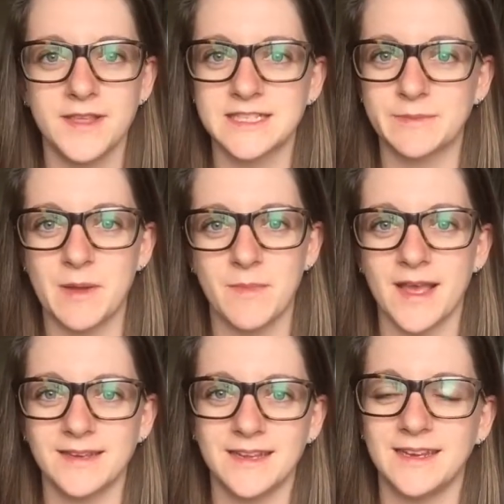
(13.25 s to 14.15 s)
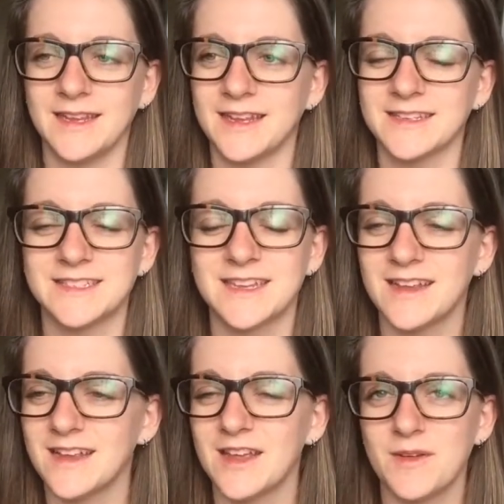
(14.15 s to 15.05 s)
of things on my mind lately.
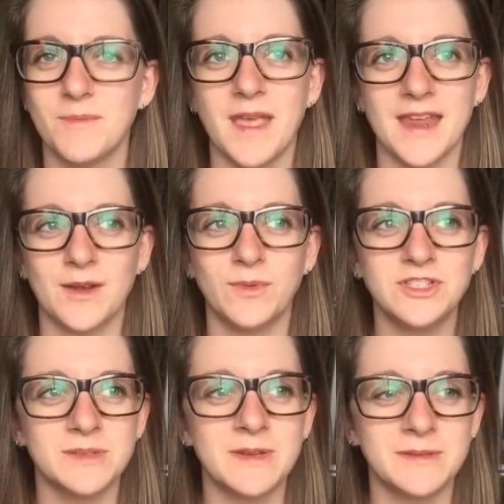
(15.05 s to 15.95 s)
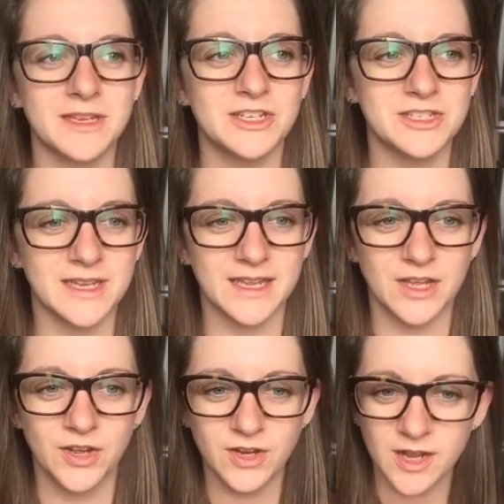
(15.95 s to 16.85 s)
Man, I wish sometimes I could just like
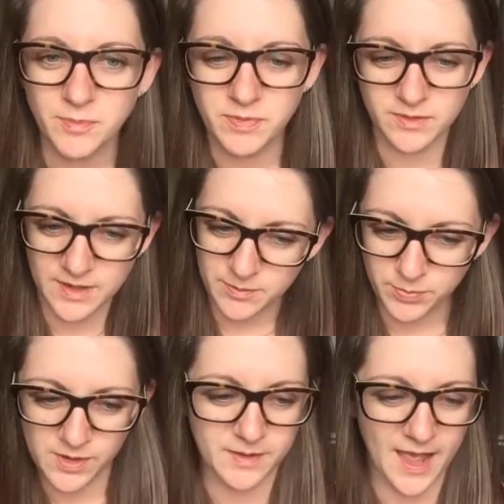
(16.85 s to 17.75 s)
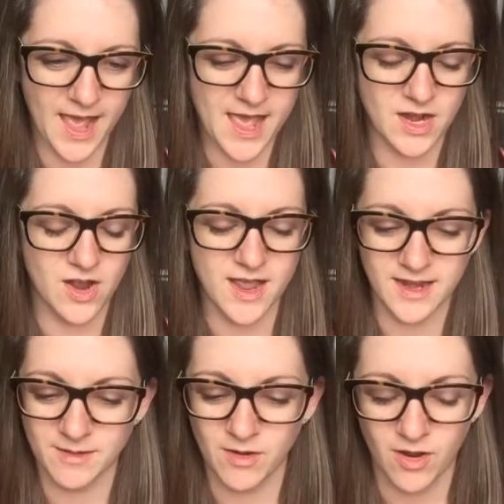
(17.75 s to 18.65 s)
hook up, like put a hat on
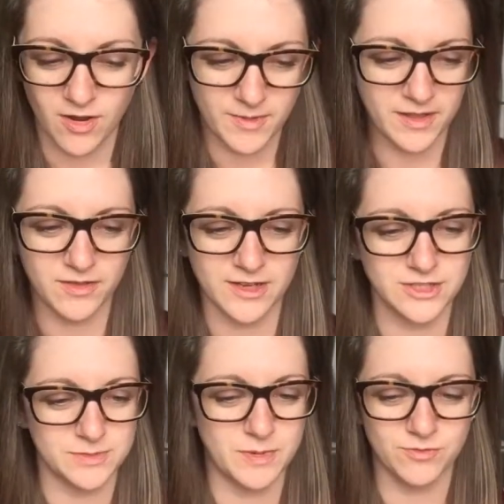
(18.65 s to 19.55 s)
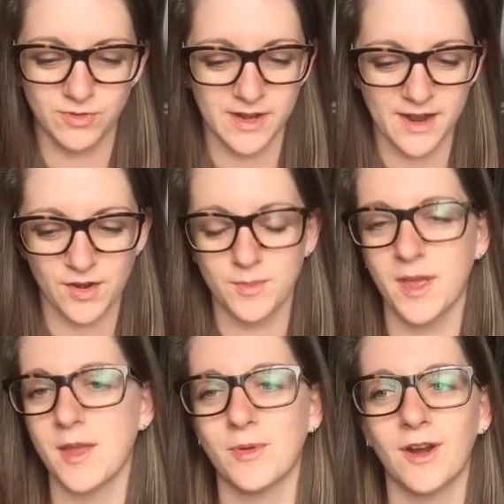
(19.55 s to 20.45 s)
and all my thoughts just be written out on
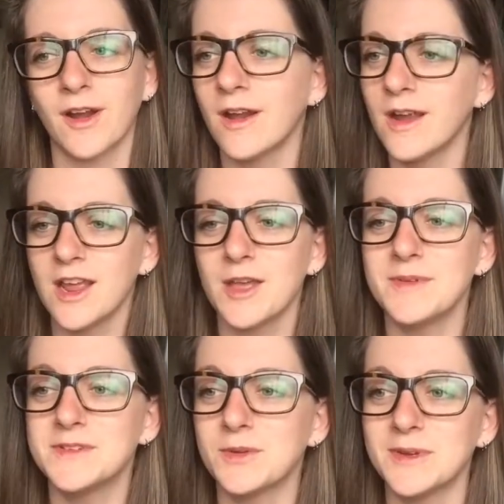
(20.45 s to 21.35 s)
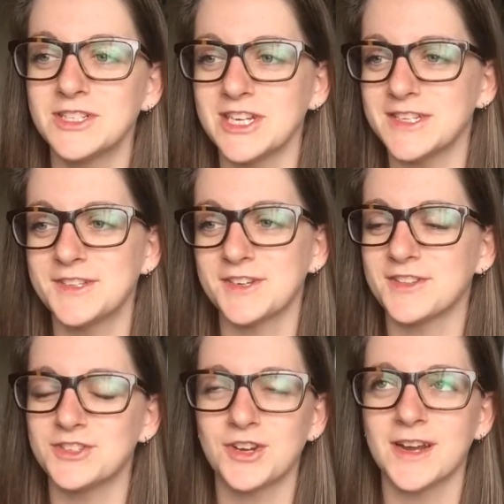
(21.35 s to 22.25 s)
paper. It'd be so much easier
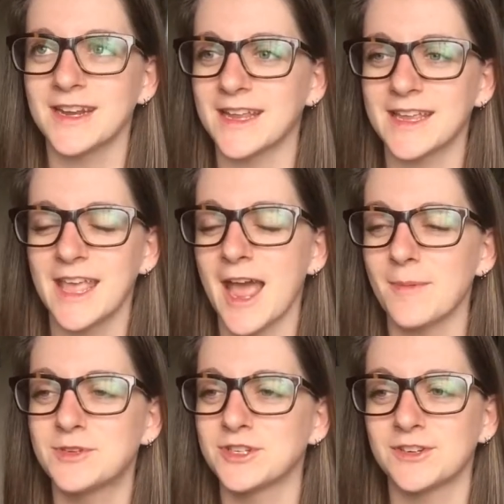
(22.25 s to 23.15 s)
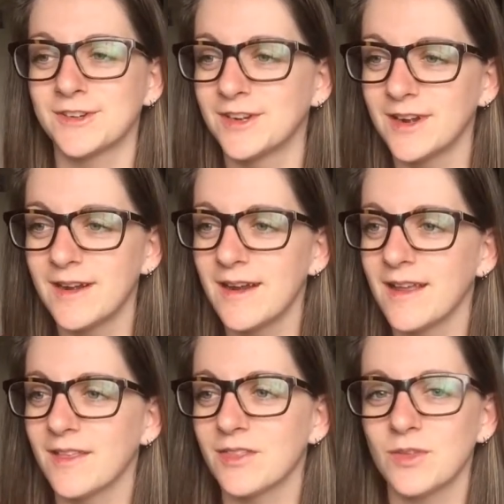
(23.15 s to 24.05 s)
than trying to like capture
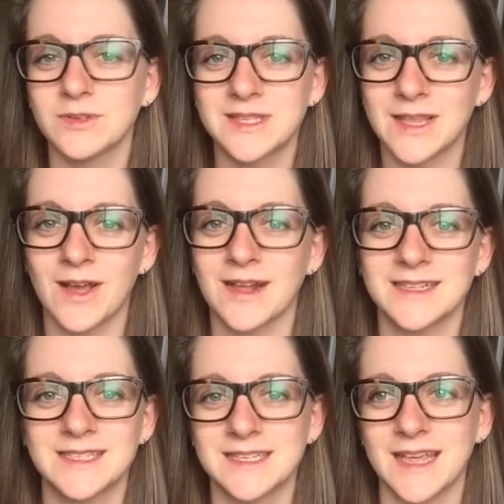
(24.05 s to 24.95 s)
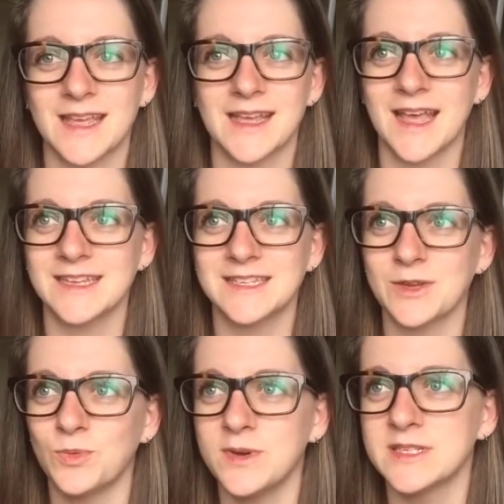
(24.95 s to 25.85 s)
those thoughts as
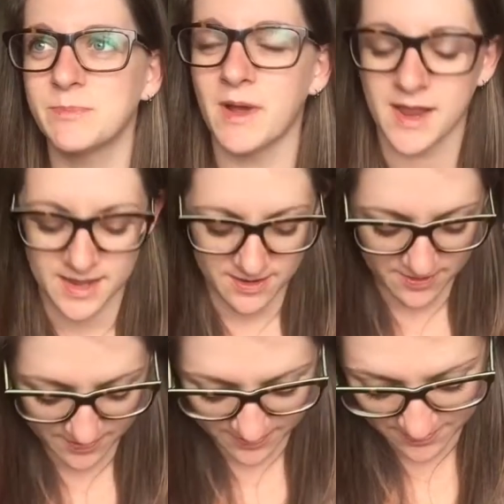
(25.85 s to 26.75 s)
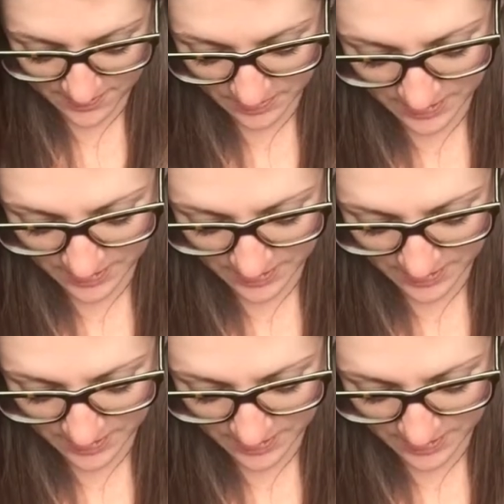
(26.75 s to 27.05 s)
they whiz by you, you know what I